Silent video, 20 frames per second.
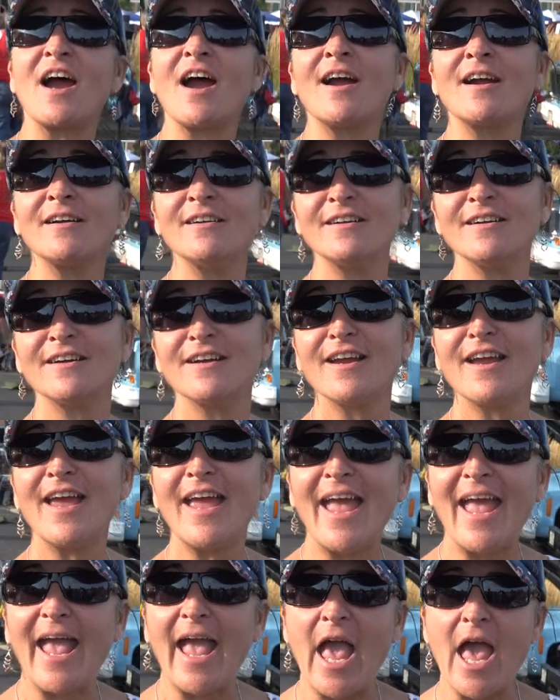car,
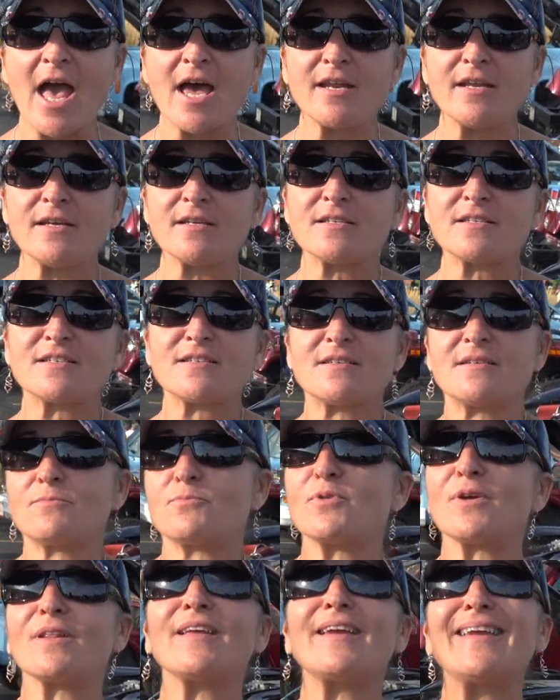and it
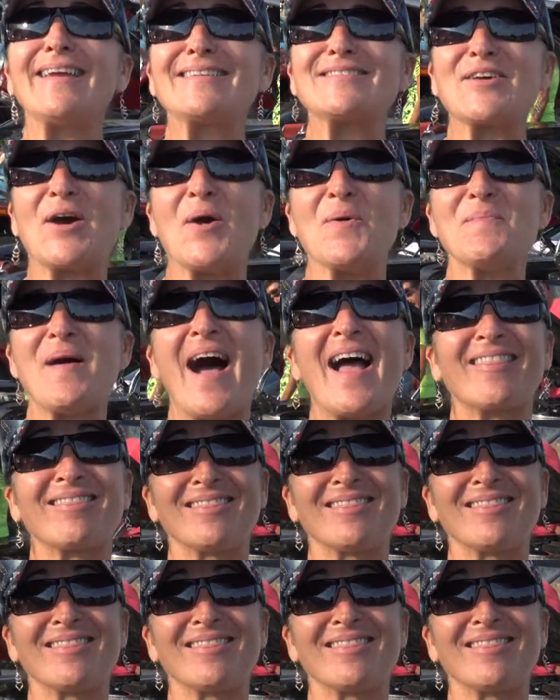really hits home. I